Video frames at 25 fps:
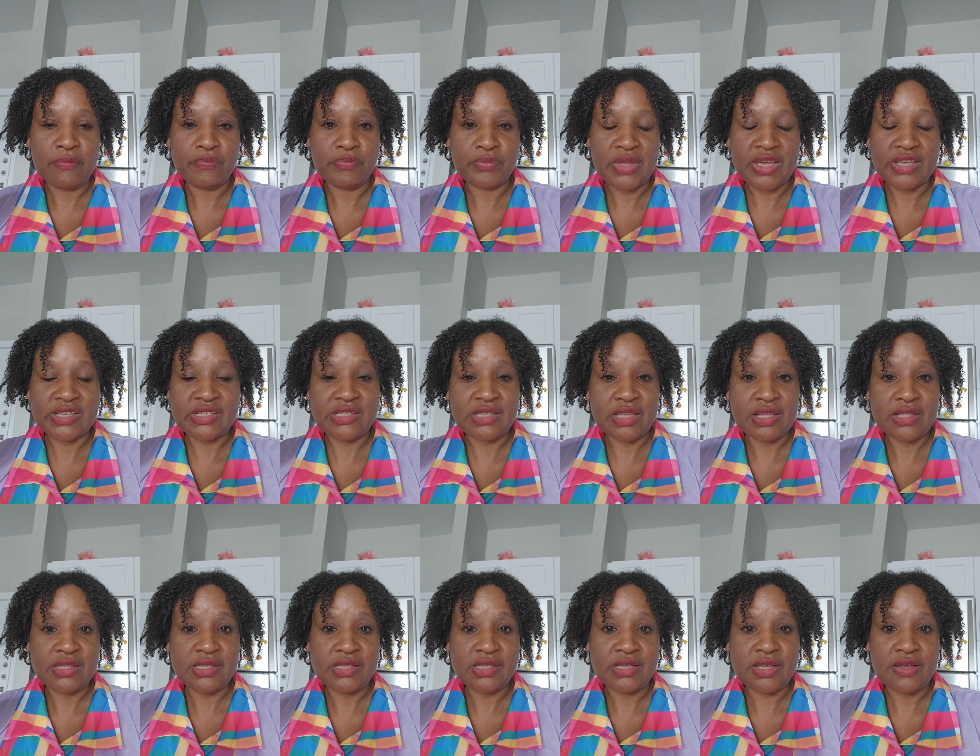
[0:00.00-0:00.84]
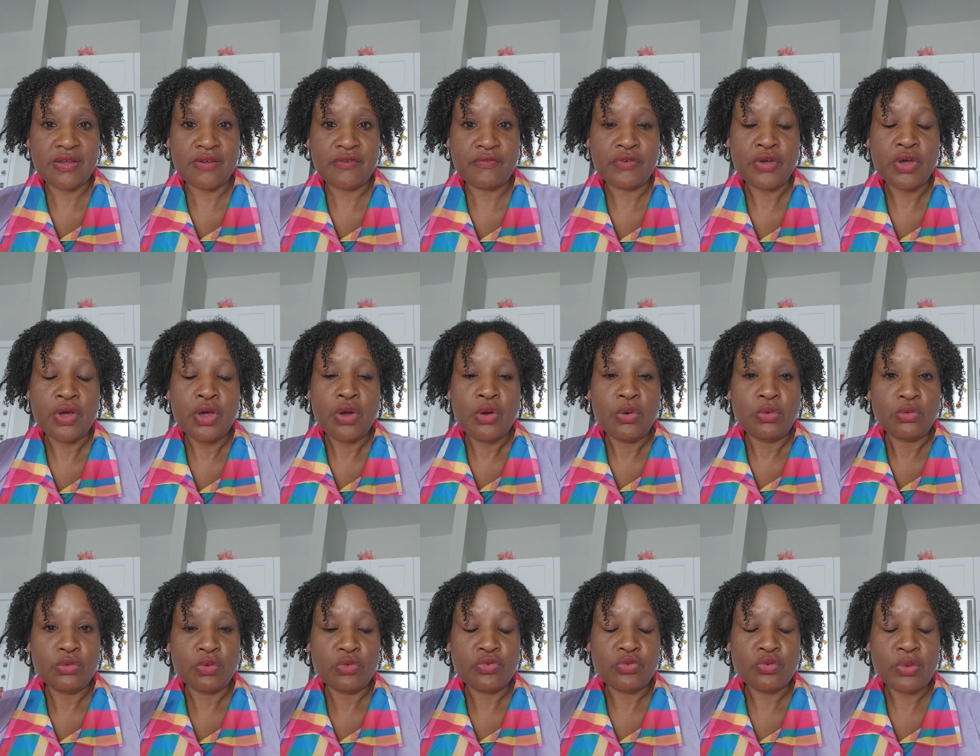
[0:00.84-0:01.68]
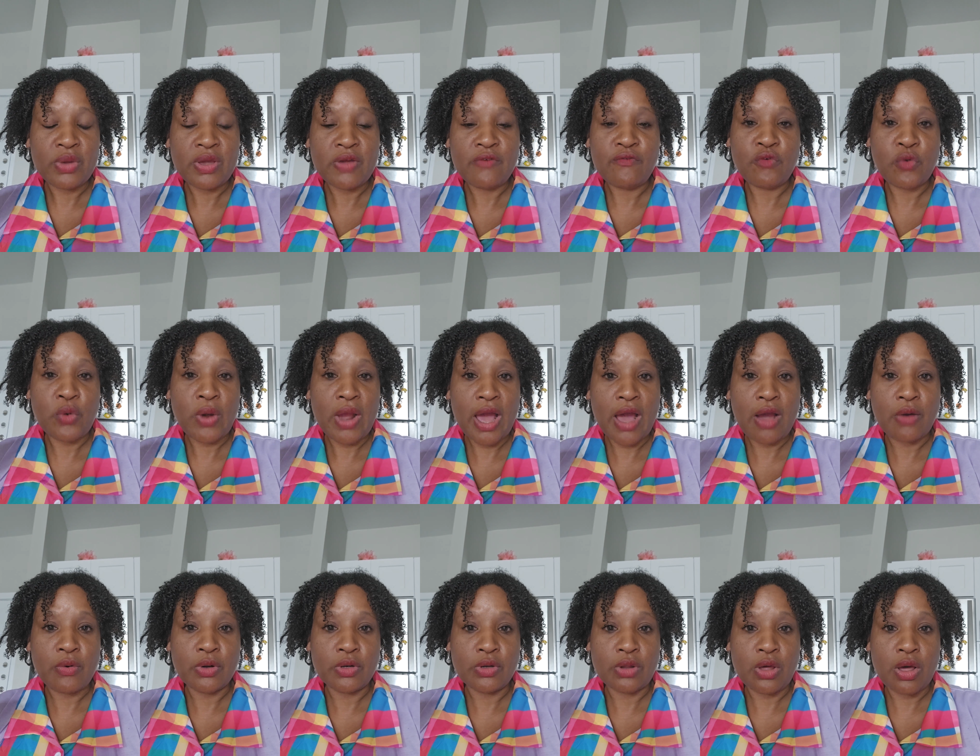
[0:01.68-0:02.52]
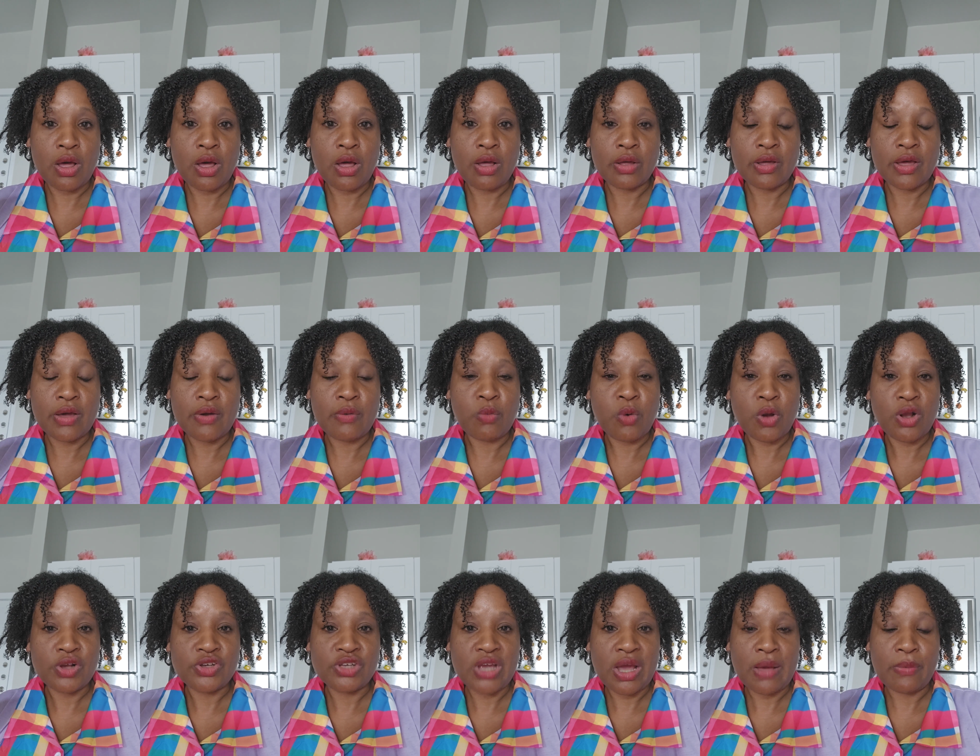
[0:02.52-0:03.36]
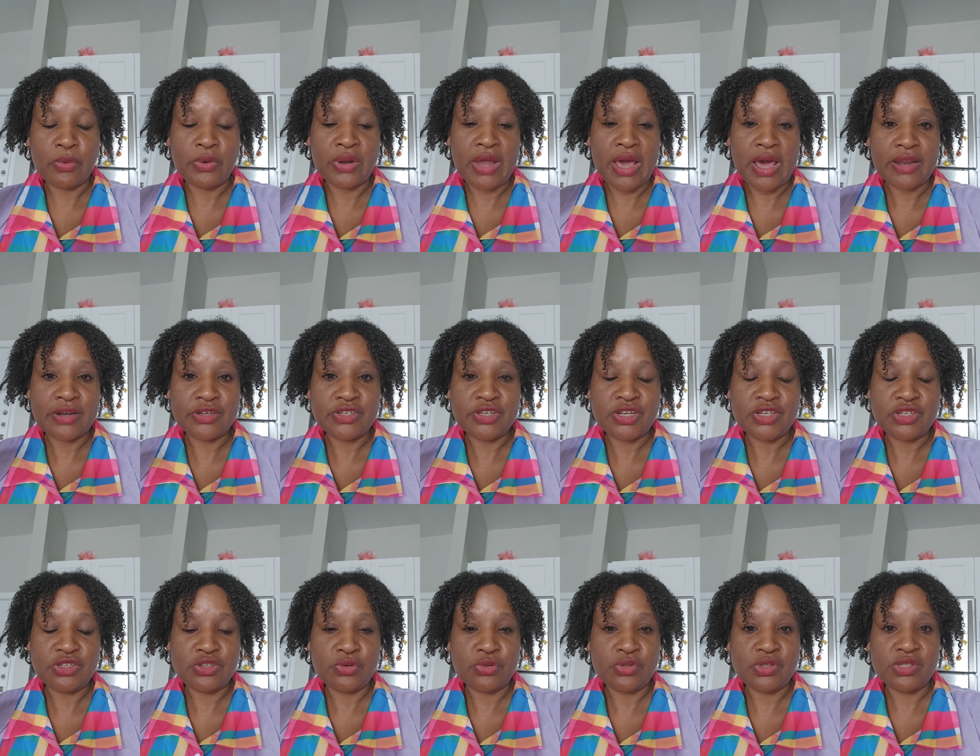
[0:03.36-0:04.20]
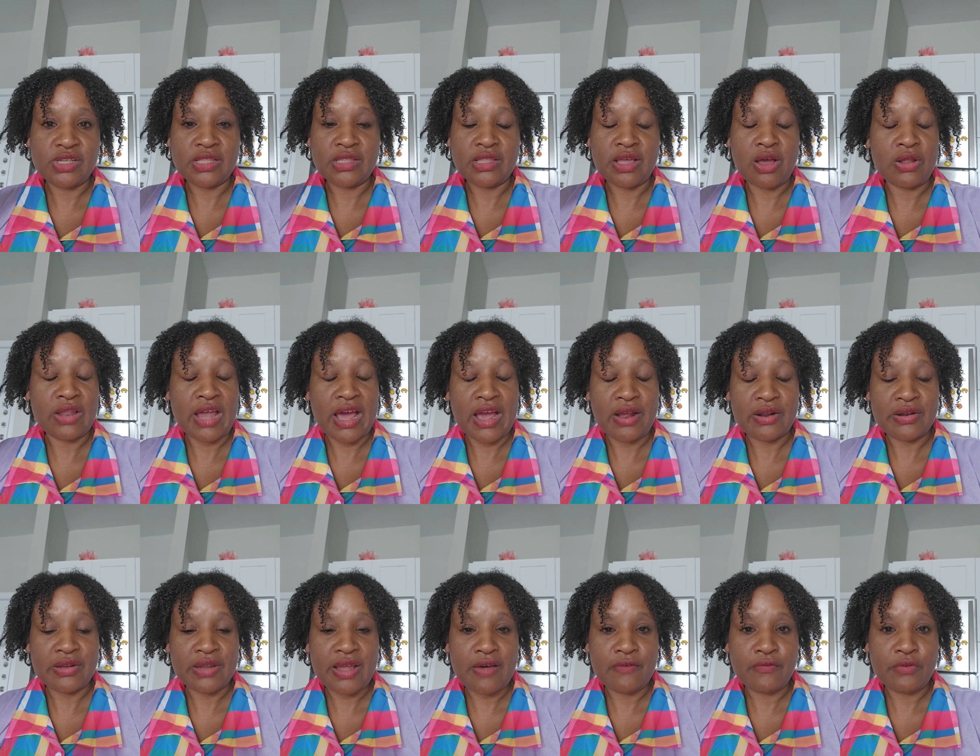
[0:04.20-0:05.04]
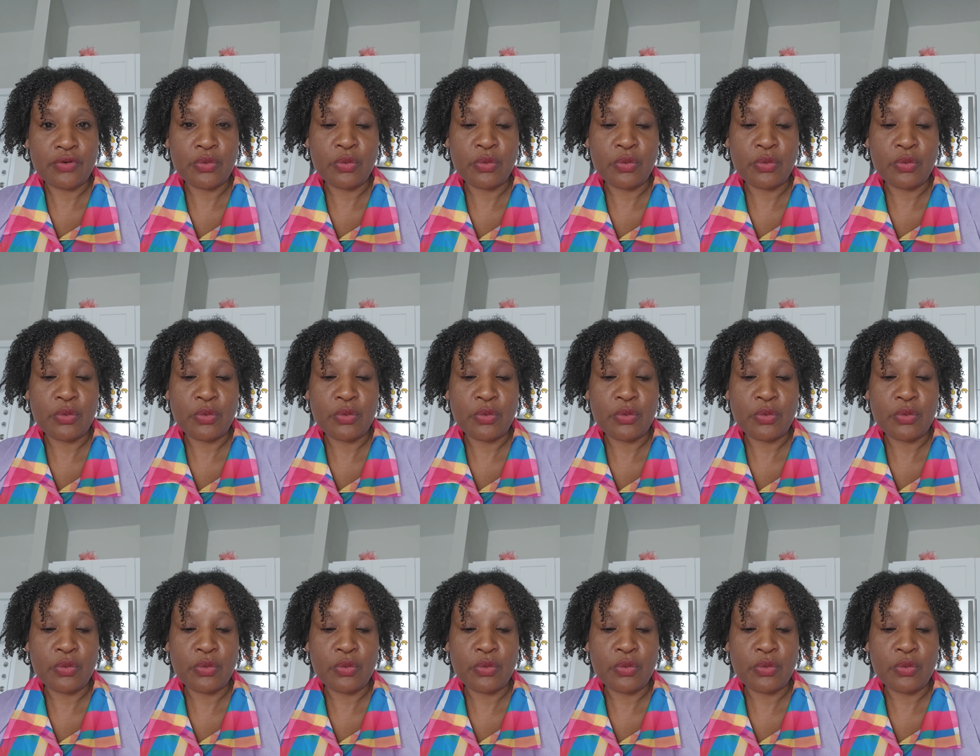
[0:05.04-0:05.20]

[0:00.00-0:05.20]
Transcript: extensive 3 or 4 hour long workshop on how to teach students at the higher level